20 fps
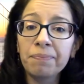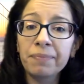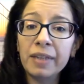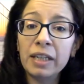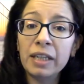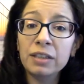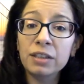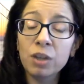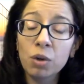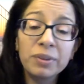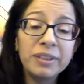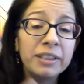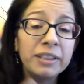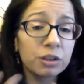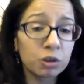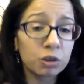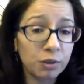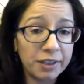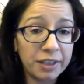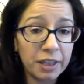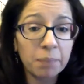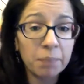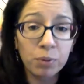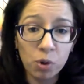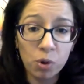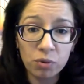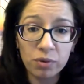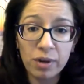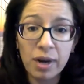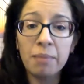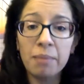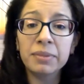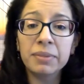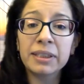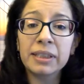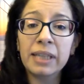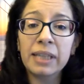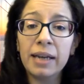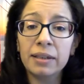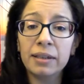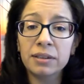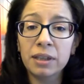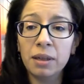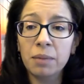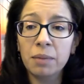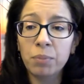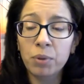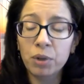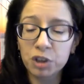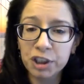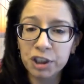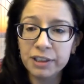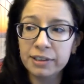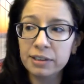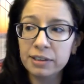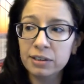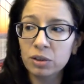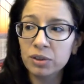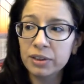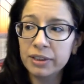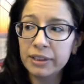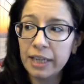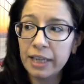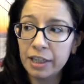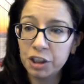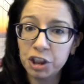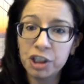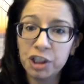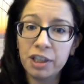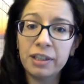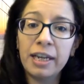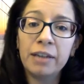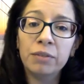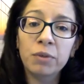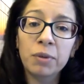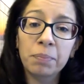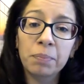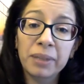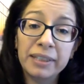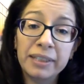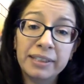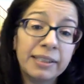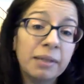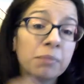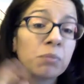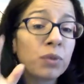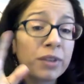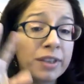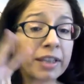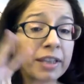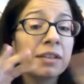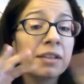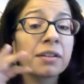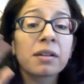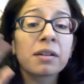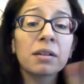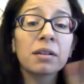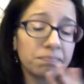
So we did training programs at the Portuguese Association, and we placed them within